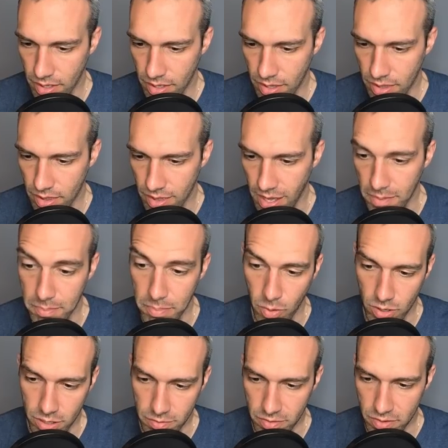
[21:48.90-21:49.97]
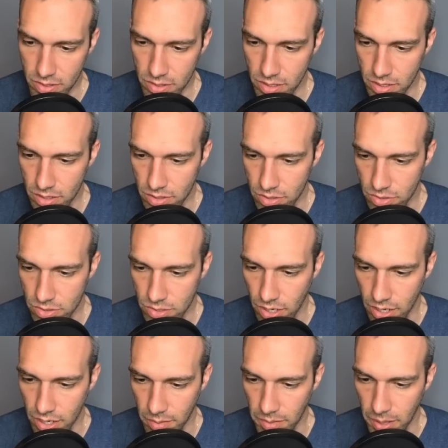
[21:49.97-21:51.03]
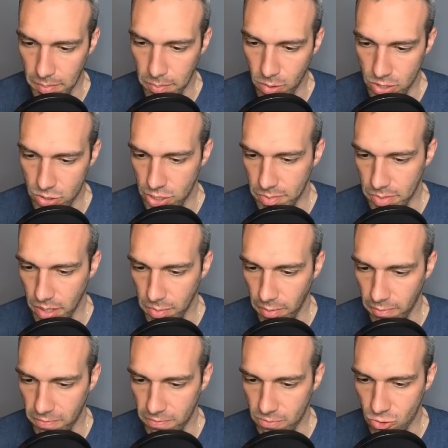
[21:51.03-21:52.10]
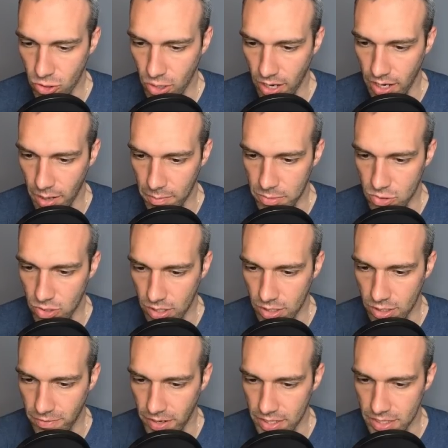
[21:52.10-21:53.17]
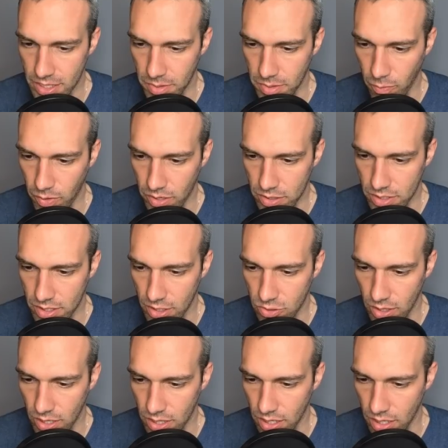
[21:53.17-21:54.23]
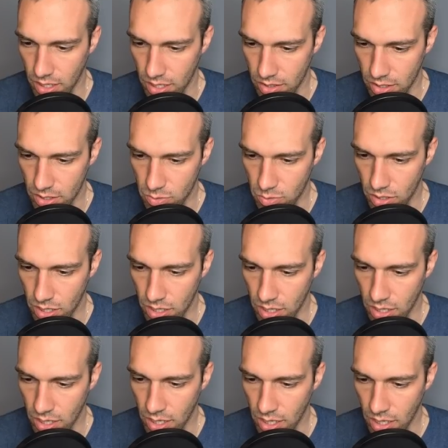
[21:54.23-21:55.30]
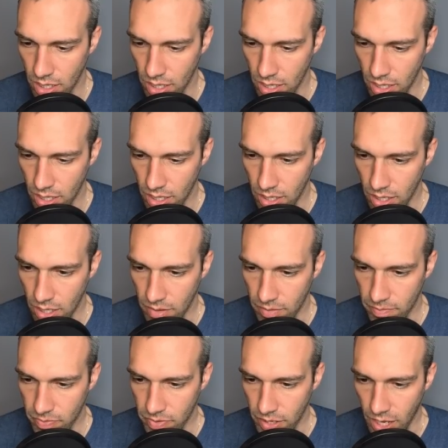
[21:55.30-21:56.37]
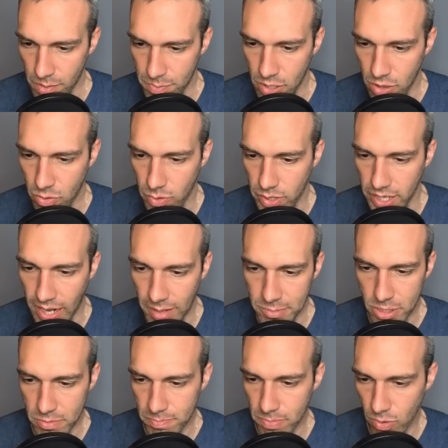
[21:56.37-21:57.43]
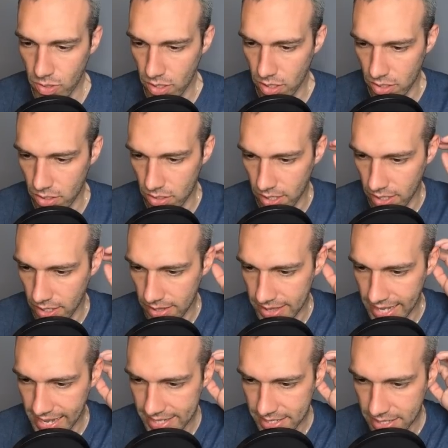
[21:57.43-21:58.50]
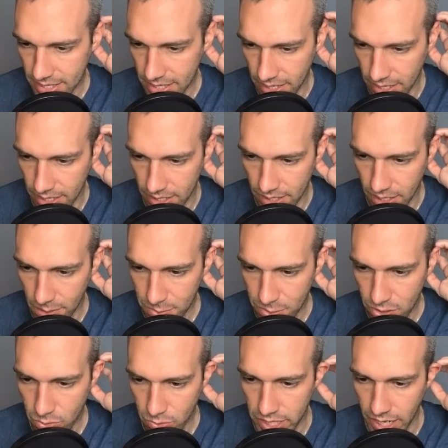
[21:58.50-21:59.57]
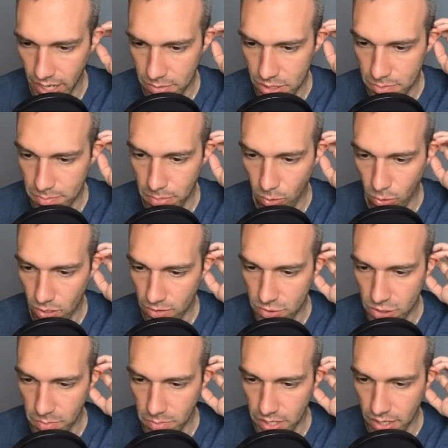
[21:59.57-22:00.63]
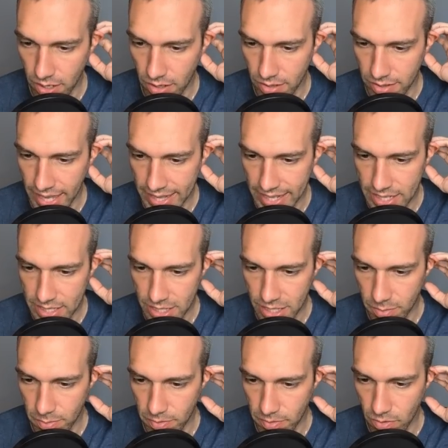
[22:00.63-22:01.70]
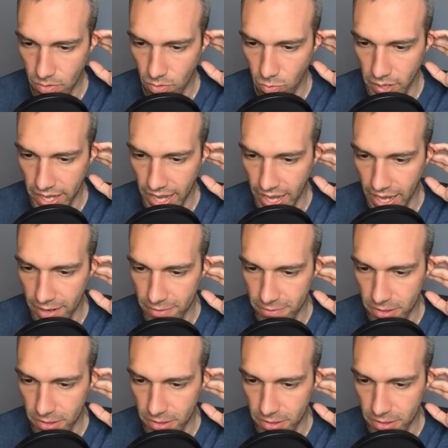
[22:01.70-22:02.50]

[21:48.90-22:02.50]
not bored of Hussard. I'm not bored of GBL, but I'm struggling to find a team that works. Gotta try this one. Option 3, I'm just bored, or Last King. Option 3, I'm just bored of GBL. That last cup we had for a